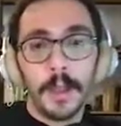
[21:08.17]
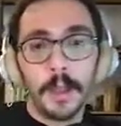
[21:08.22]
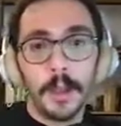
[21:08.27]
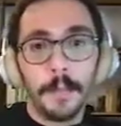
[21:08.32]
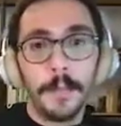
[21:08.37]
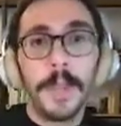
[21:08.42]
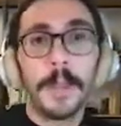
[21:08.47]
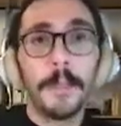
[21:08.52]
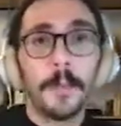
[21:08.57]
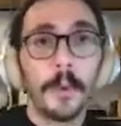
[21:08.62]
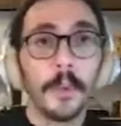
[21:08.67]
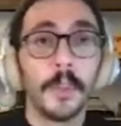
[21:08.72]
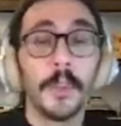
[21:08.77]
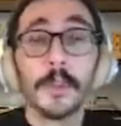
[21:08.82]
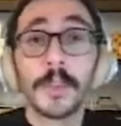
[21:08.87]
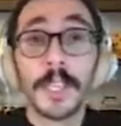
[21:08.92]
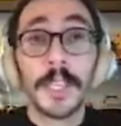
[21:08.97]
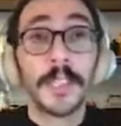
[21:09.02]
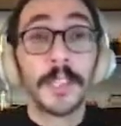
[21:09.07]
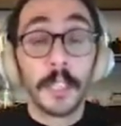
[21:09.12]
people
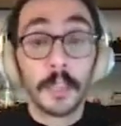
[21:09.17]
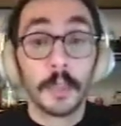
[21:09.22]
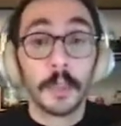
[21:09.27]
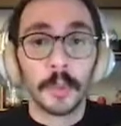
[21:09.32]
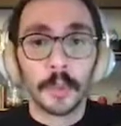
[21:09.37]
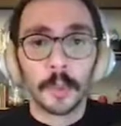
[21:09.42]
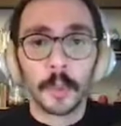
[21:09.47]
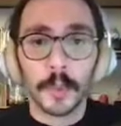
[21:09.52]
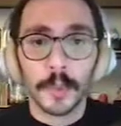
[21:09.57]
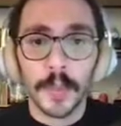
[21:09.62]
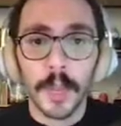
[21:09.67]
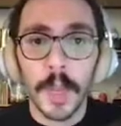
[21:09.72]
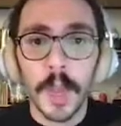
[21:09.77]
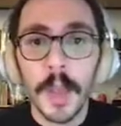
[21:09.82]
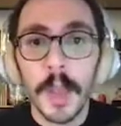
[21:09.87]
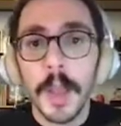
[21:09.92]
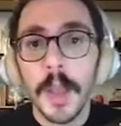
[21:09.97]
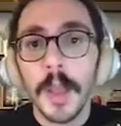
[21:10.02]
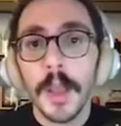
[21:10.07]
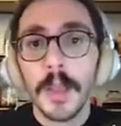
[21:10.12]
using digital tools.
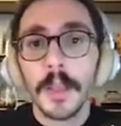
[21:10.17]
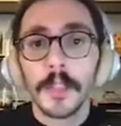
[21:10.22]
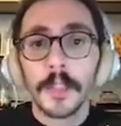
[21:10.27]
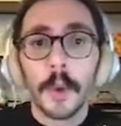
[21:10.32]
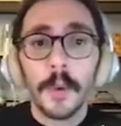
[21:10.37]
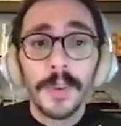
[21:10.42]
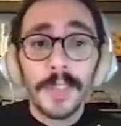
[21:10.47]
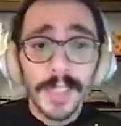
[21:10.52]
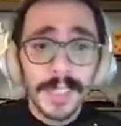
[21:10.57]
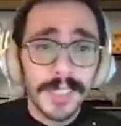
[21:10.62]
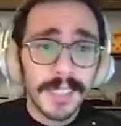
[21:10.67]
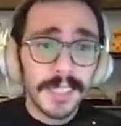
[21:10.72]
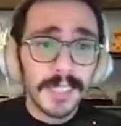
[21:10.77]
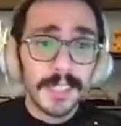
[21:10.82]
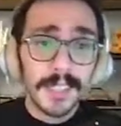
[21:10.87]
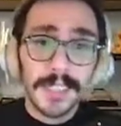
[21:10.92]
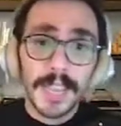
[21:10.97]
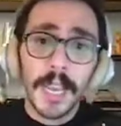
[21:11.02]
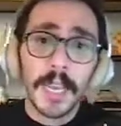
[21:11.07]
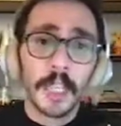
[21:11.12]
So in this
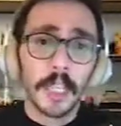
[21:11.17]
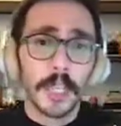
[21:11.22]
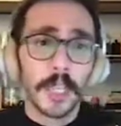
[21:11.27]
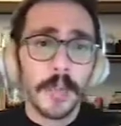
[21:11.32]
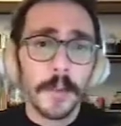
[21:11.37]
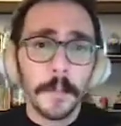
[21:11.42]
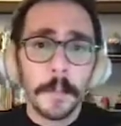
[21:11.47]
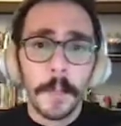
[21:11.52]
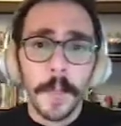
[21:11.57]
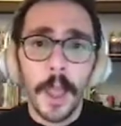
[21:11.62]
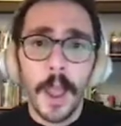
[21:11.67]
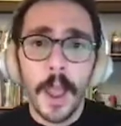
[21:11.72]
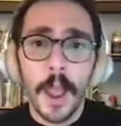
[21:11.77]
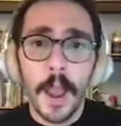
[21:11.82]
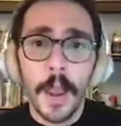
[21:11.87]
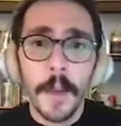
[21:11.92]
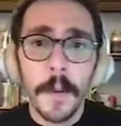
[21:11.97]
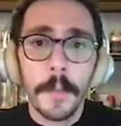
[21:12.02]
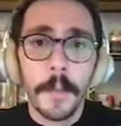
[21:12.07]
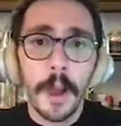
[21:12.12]
section,
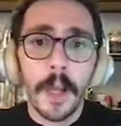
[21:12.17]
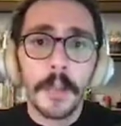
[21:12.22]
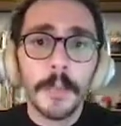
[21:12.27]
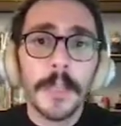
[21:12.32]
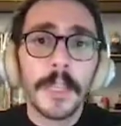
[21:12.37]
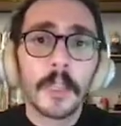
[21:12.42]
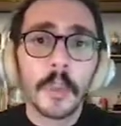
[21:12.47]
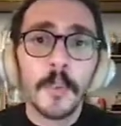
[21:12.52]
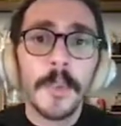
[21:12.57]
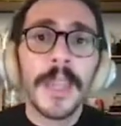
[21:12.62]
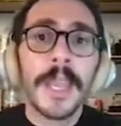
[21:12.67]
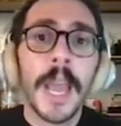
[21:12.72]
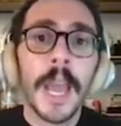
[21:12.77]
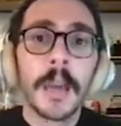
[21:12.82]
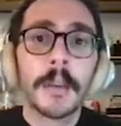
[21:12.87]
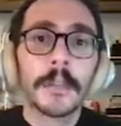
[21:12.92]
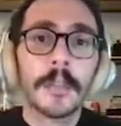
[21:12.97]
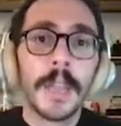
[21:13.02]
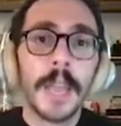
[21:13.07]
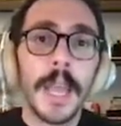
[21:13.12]
I'll be zooming
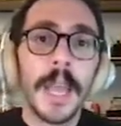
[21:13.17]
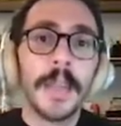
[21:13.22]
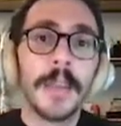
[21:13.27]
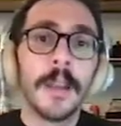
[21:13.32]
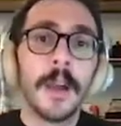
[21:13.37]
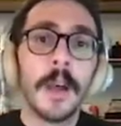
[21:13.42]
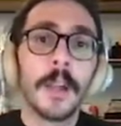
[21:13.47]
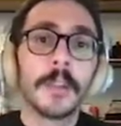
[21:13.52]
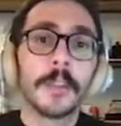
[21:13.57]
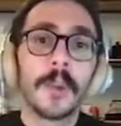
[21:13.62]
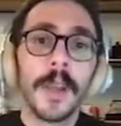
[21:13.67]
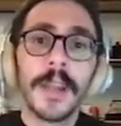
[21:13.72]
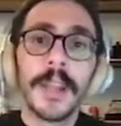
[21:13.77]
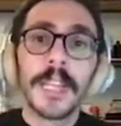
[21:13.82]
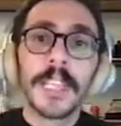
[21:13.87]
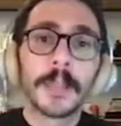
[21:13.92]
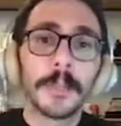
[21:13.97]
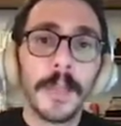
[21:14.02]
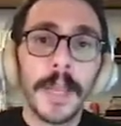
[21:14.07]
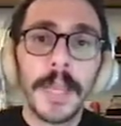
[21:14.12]
out and I'll try to
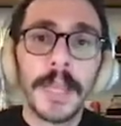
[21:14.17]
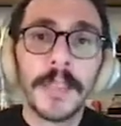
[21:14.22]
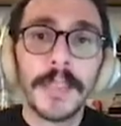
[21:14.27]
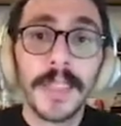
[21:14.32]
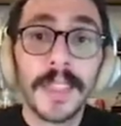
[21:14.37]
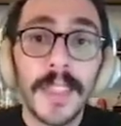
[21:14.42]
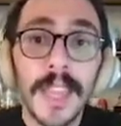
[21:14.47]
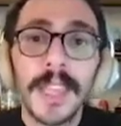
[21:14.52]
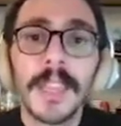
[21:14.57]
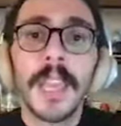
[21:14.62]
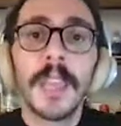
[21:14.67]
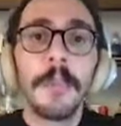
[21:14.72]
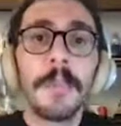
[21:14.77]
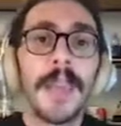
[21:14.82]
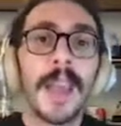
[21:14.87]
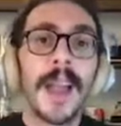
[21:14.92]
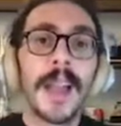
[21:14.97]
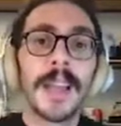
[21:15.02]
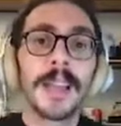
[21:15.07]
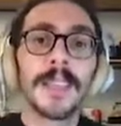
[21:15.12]
explain the thinking
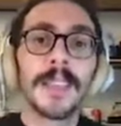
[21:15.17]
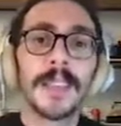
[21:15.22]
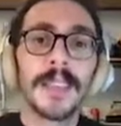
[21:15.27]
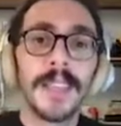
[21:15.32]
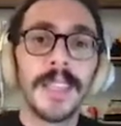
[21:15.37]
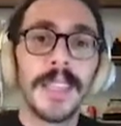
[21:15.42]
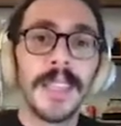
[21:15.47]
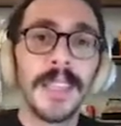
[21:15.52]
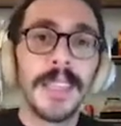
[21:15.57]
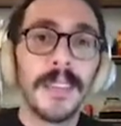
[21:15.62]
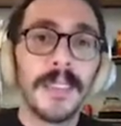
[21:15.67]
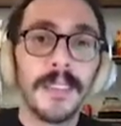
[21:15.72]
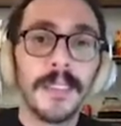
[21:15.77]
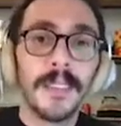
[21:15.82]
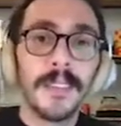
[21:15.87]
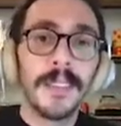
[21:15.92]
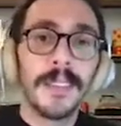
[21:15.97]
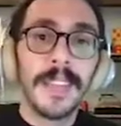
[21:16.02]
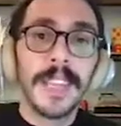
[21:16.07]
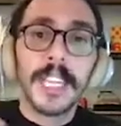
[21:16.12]
behind the
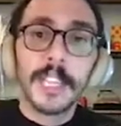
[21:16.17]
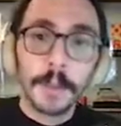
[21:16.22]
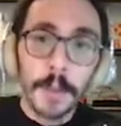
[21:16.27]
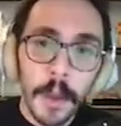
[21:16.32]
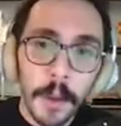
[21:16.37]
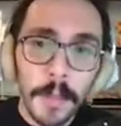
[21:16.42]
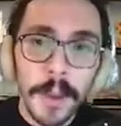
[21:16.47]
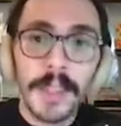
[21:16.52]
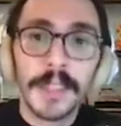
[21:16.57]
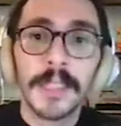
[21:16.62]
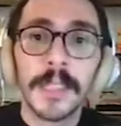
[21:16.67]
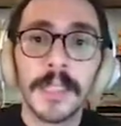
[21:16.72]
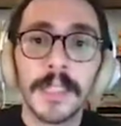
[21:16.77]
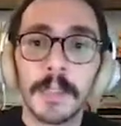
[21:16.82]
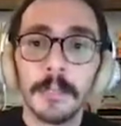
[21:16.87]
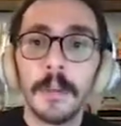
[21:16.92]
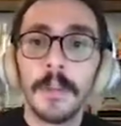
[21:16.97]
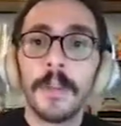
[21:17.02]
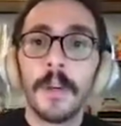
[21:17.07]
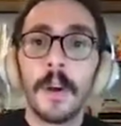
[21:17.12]
experiments and
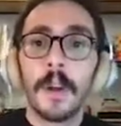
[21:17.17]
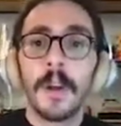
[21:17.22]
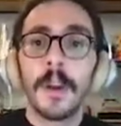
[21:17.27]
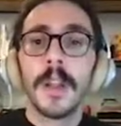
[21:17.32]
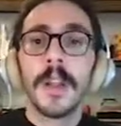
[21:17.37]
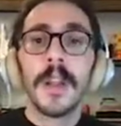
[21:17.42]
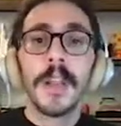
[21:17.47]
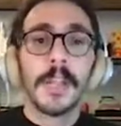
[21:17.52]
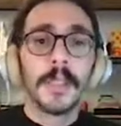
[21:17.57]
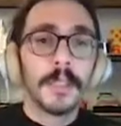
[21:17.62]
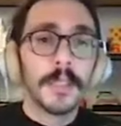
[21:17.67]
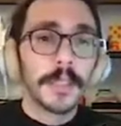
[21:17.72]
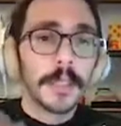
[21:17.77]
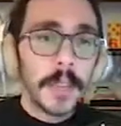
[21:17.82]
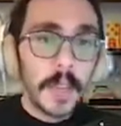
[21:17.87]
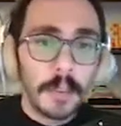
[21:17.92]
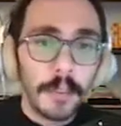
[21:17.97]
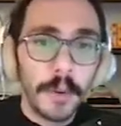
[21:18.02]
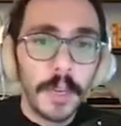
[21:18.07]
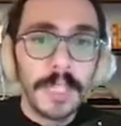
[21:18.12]
some of our
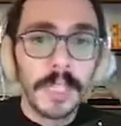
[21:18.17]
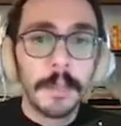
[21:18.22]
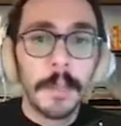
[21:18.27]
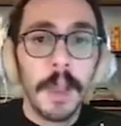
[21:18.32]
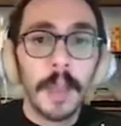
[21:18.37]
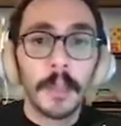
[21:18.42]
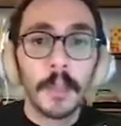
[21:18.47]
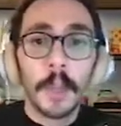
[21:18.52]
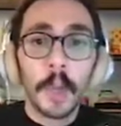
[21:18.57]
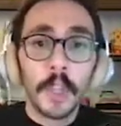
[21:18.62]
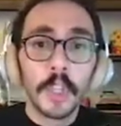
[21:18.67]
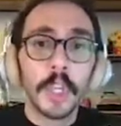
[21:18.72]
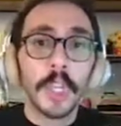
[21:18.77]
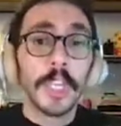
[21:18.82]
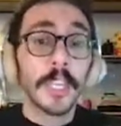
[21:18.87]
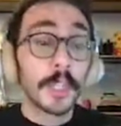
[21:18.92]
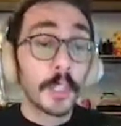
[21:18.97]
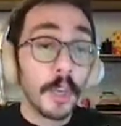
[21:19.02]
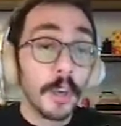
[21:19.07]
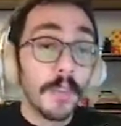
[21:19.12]
discoveries about launching a
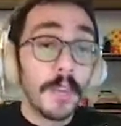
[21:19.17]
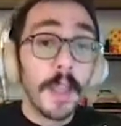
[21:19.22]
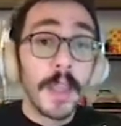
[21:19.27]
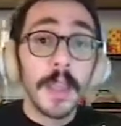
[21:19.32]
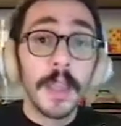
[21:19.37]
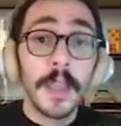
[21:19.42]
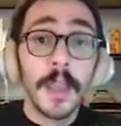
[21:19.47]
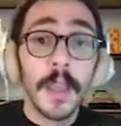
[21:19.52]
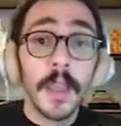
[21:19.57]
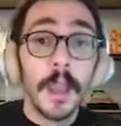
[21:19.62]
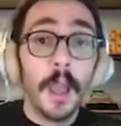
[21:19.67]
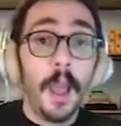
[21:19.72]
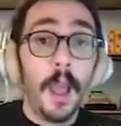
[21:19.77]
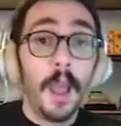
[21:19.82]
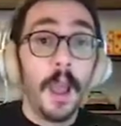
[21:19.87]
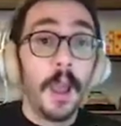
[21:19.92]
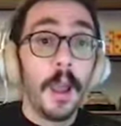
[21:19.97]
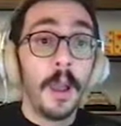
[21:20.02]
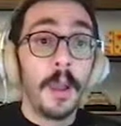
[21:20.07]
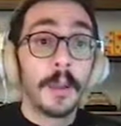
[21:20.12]
survey
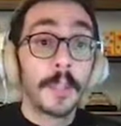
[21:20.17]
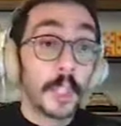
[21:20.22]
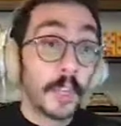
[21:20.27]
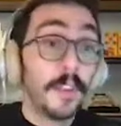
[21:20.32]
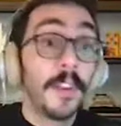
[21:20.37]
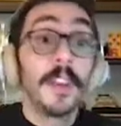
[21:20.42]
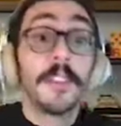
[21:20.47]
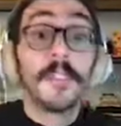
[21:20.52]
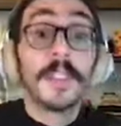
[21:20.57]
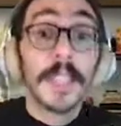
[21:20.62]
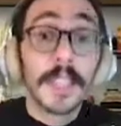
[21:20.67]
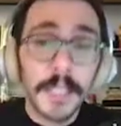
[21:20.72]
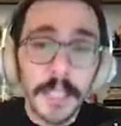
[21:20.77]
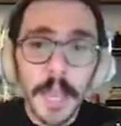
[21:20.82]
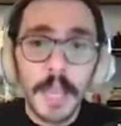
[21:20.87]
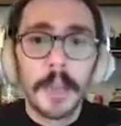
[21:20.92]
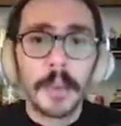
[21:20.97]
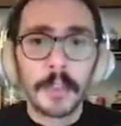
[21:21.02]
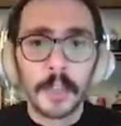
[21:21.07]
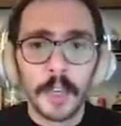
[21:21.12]
of this
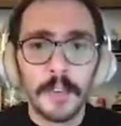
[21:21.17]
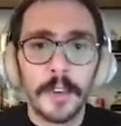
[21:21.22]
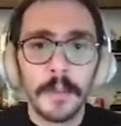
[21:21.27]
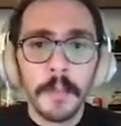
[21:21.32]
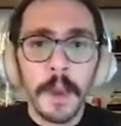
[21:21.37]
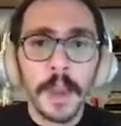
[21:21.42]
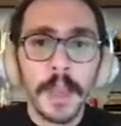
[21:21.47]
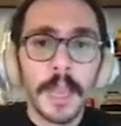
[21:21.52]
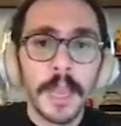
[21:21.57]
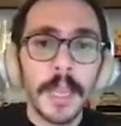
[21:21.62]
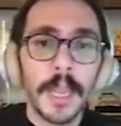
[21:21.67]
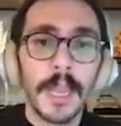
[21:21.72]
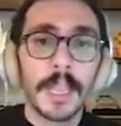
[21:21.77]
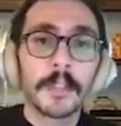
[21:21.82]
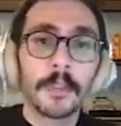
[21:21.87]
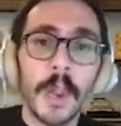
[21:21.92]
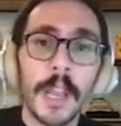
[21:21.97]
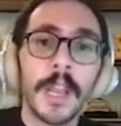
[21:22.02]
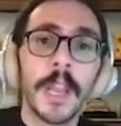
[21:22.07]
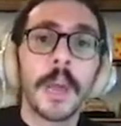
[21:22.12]
scale on SurveyMonkey and
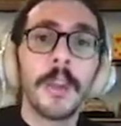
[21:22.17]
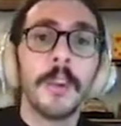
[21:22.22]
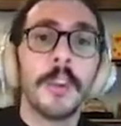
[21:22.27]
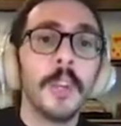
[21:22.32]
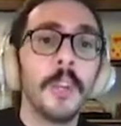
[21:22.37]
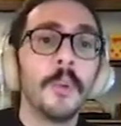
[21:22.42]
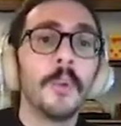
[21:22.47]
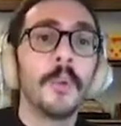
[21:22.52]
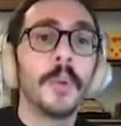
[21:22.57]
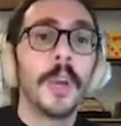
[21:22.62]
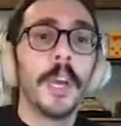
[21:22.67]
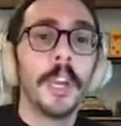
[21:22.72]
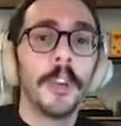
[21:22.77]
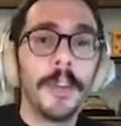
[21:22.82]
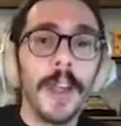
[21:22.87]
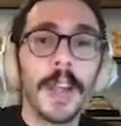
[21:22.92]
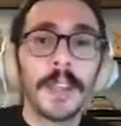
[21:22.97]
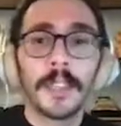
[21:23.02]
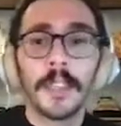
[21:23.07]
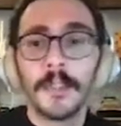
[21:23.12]
trying out a new
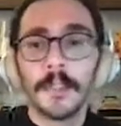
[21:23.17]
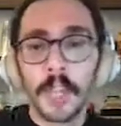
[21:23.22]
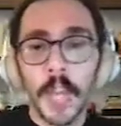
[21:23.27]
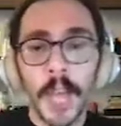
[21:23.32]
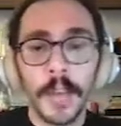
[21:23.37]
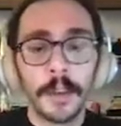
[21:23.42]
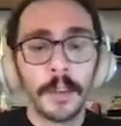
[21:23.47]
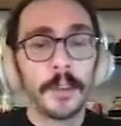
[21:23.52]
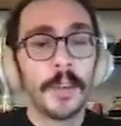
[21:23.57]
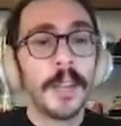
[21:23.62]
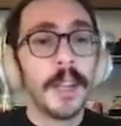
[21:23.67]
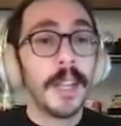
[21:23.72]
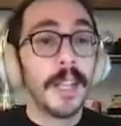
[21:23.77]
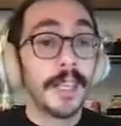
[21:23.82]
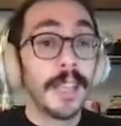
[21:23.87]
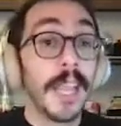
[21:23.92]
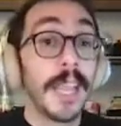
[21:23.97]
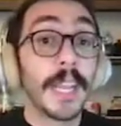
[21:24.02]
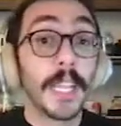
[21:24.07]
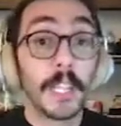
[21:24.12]
interactive channel
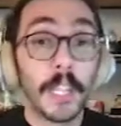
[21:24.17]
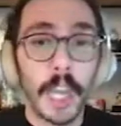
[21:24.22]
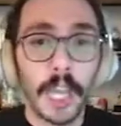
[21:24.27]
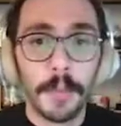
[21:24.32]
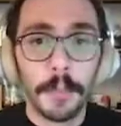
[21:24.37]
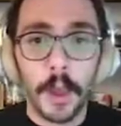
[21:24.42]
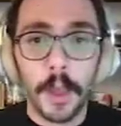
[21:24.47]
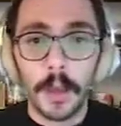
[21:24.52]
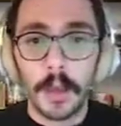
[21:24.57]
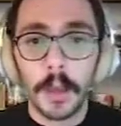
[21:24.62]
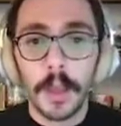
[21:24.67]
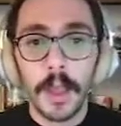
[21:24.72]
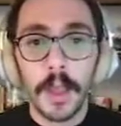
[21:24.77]
like a chatbot.